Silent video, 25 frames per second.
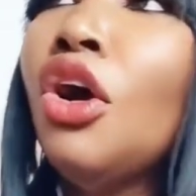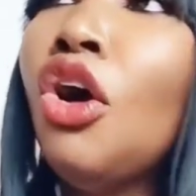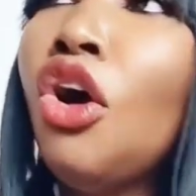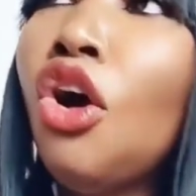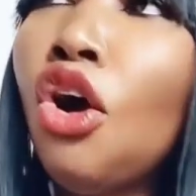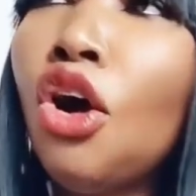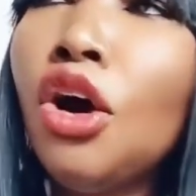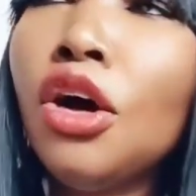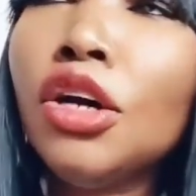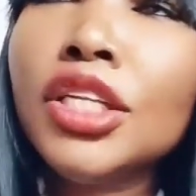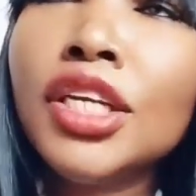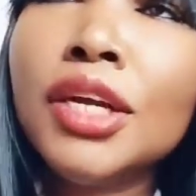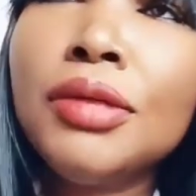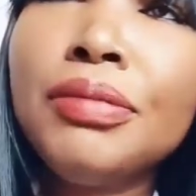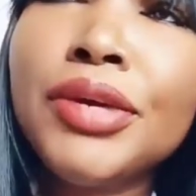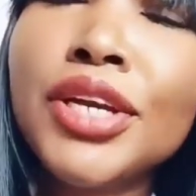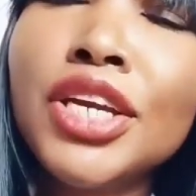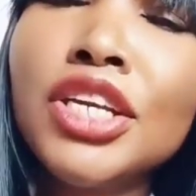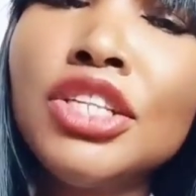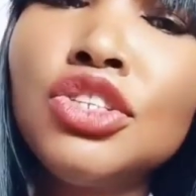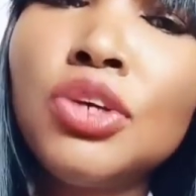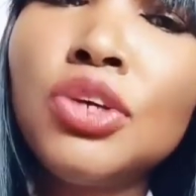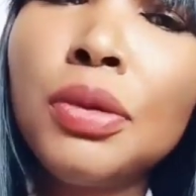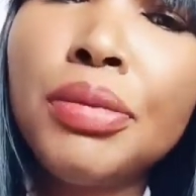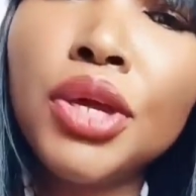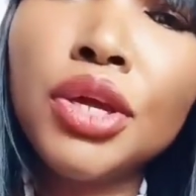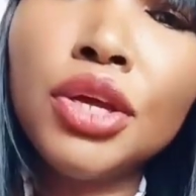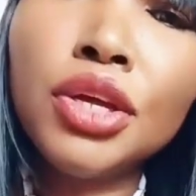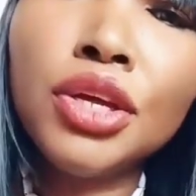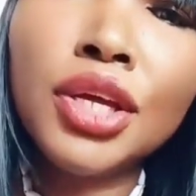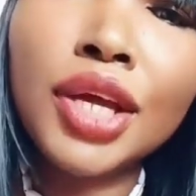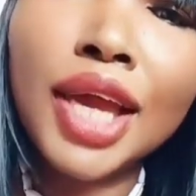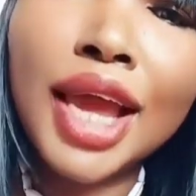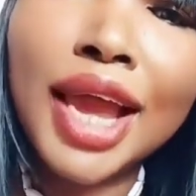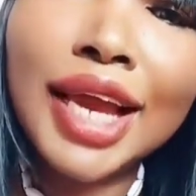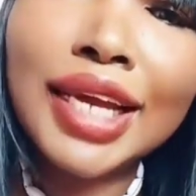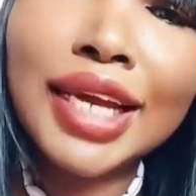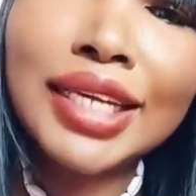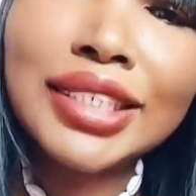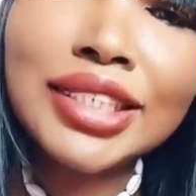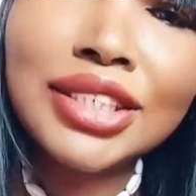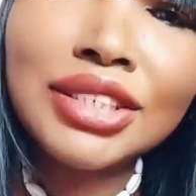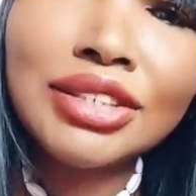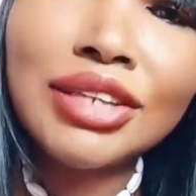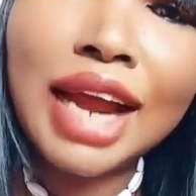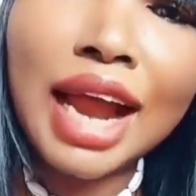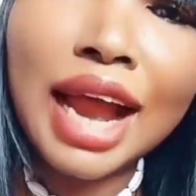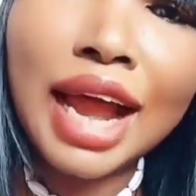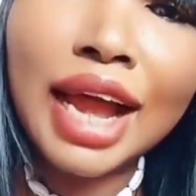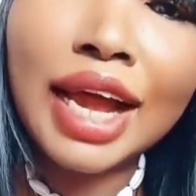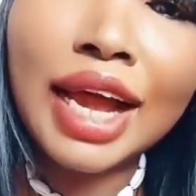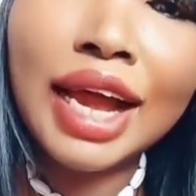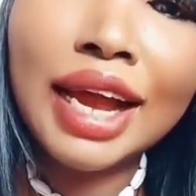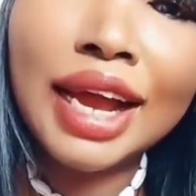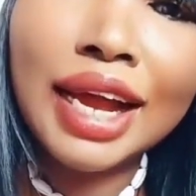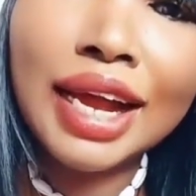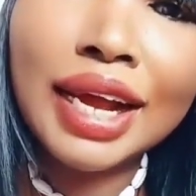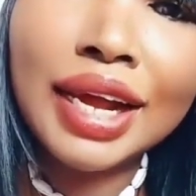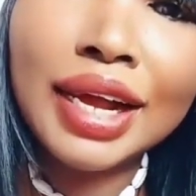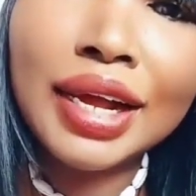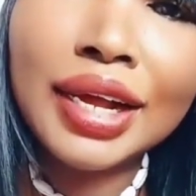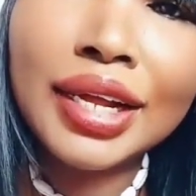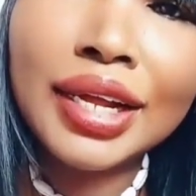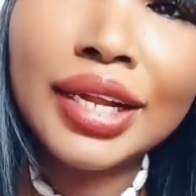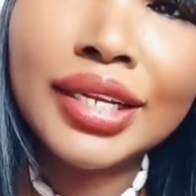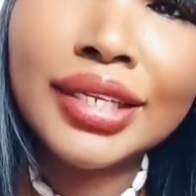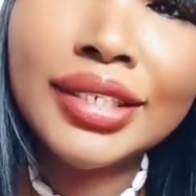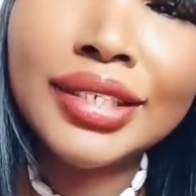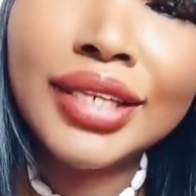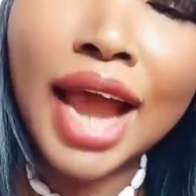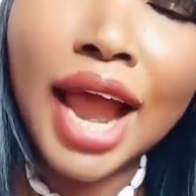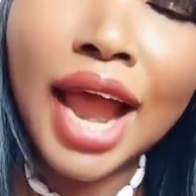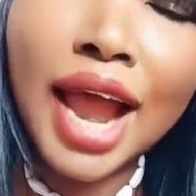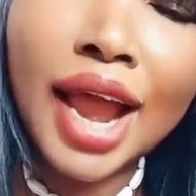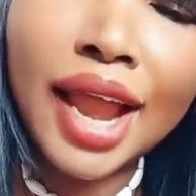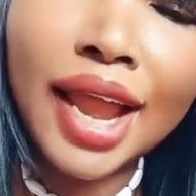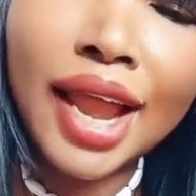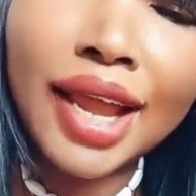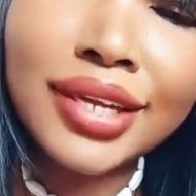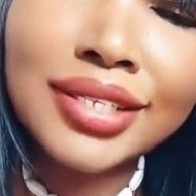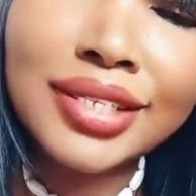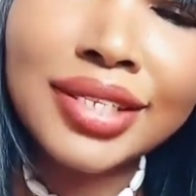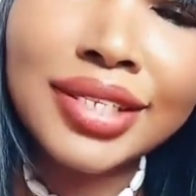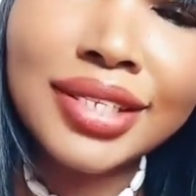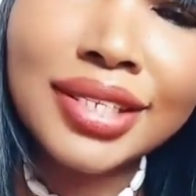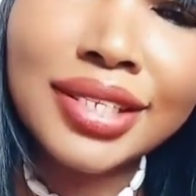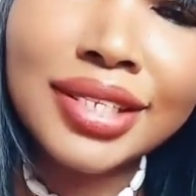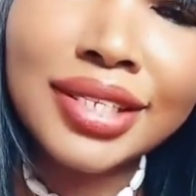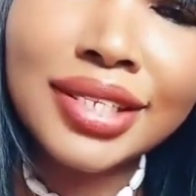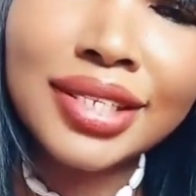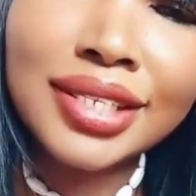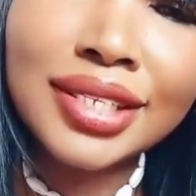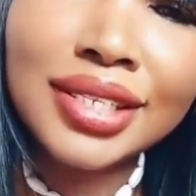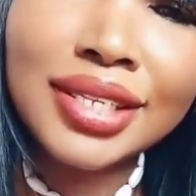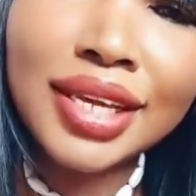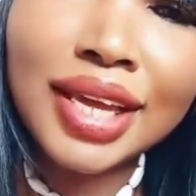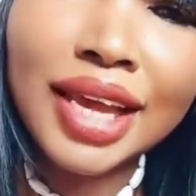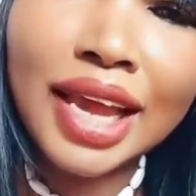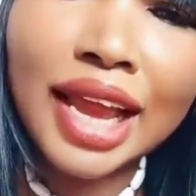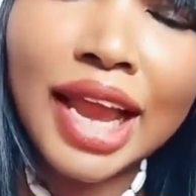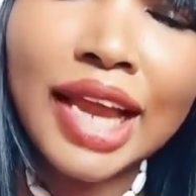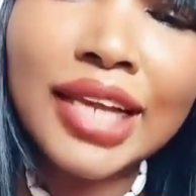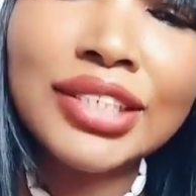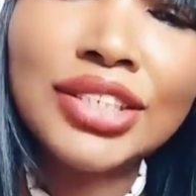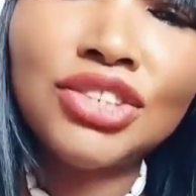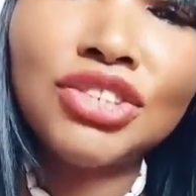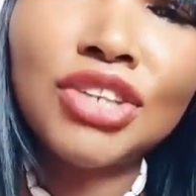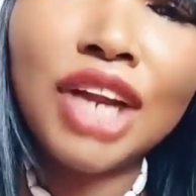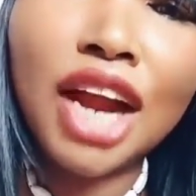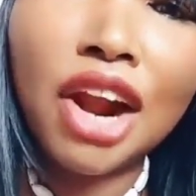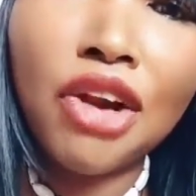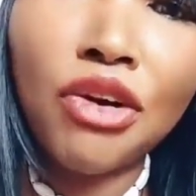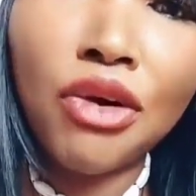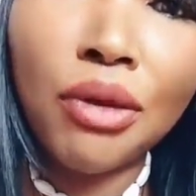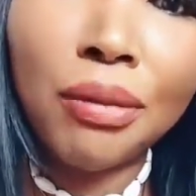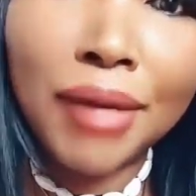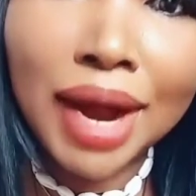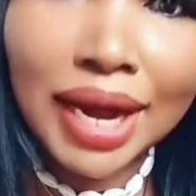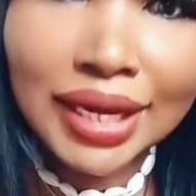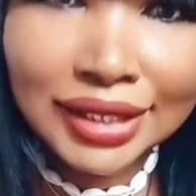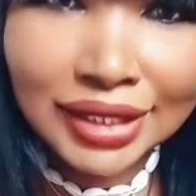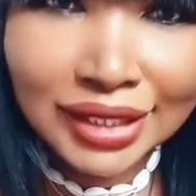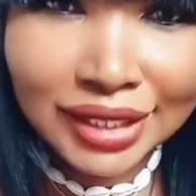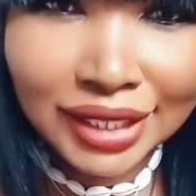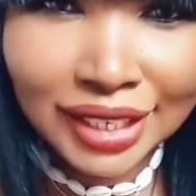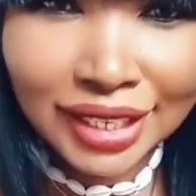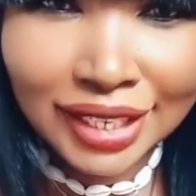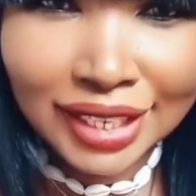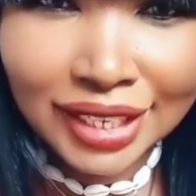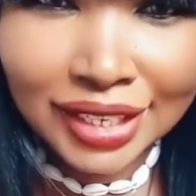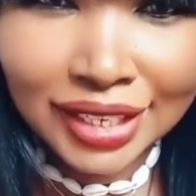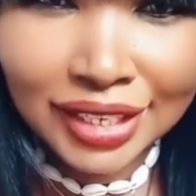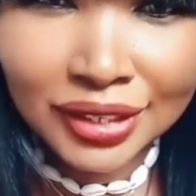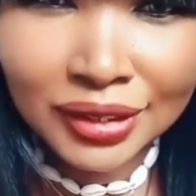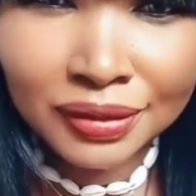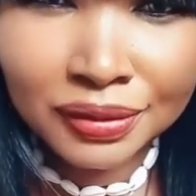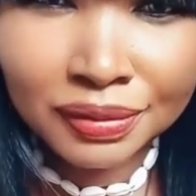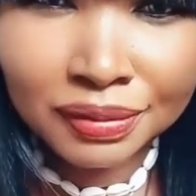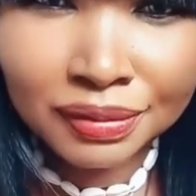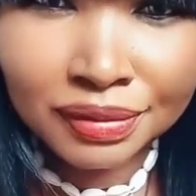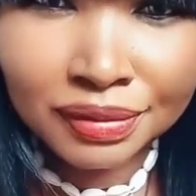Or they will begin to be extra nice. Extra romantic.